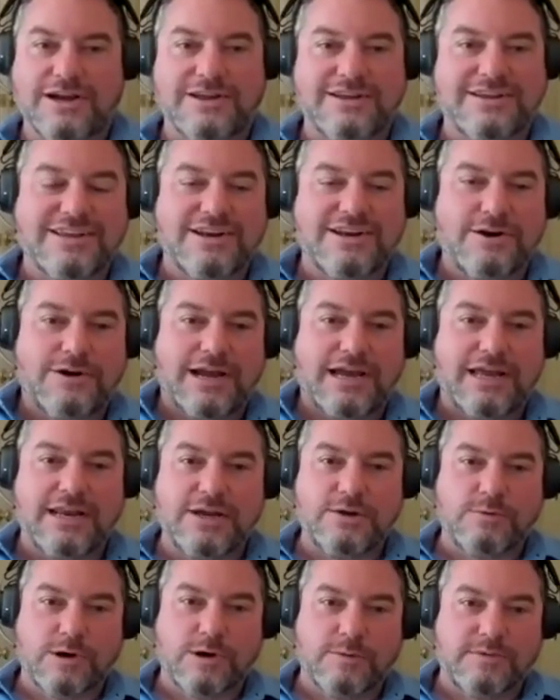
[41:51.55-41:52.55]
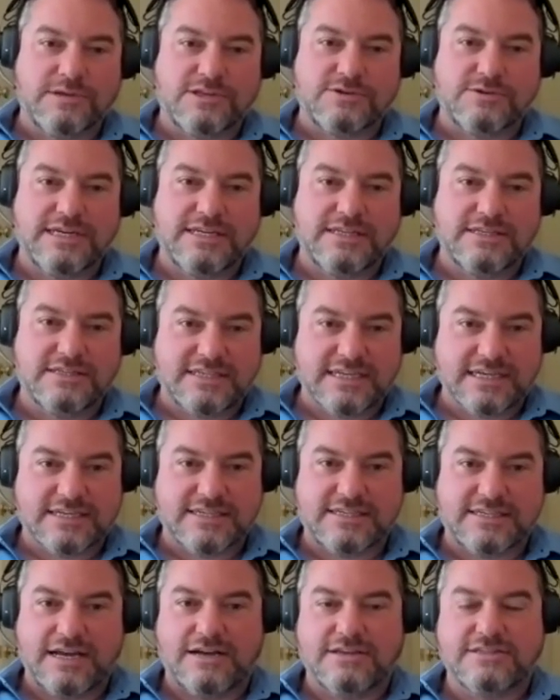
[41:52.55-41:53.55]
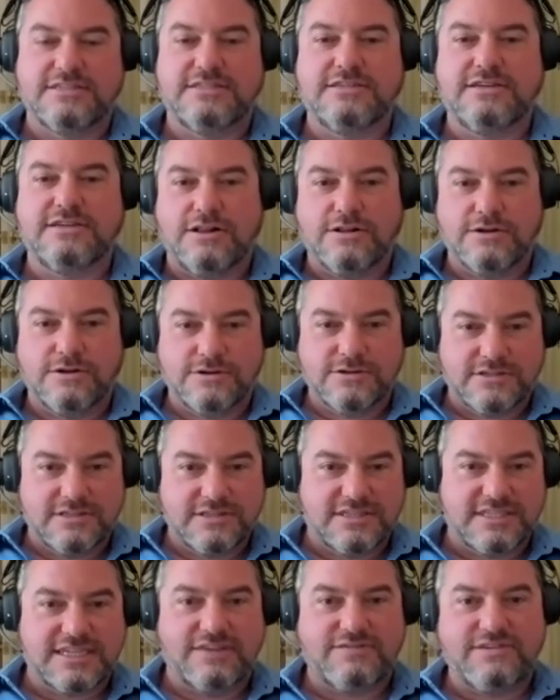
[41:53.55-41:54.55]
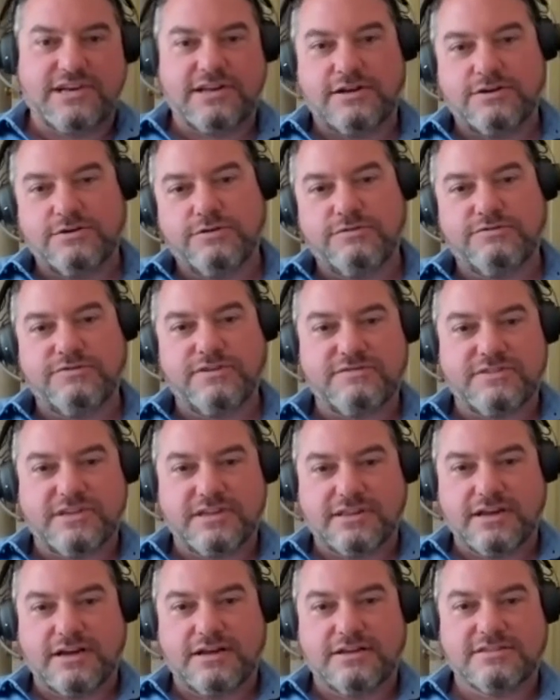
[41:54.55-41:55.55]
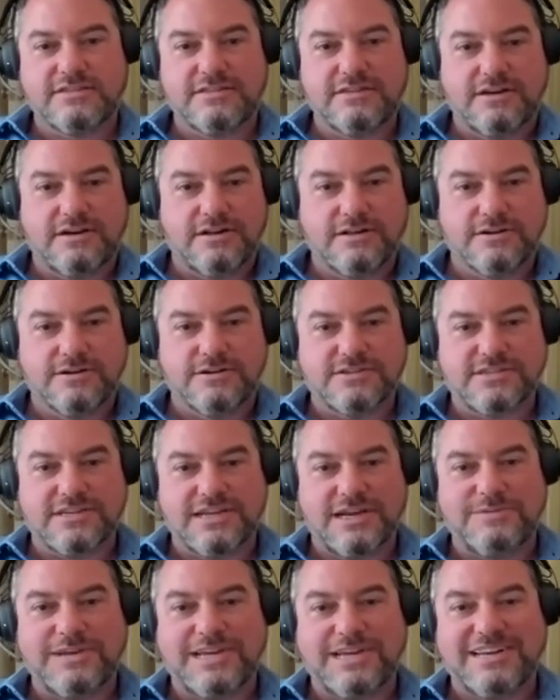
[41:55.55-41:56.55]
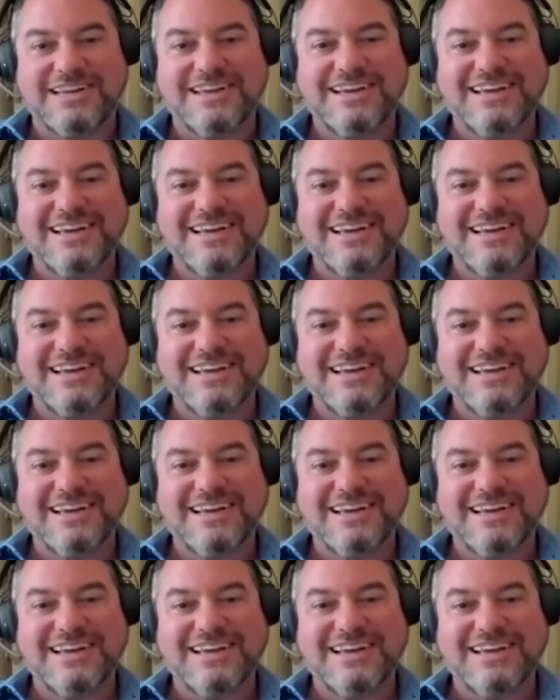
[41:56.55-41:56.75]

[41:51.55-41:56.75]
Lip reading: You know, anywhere between $6,000 and $750,000. I mean,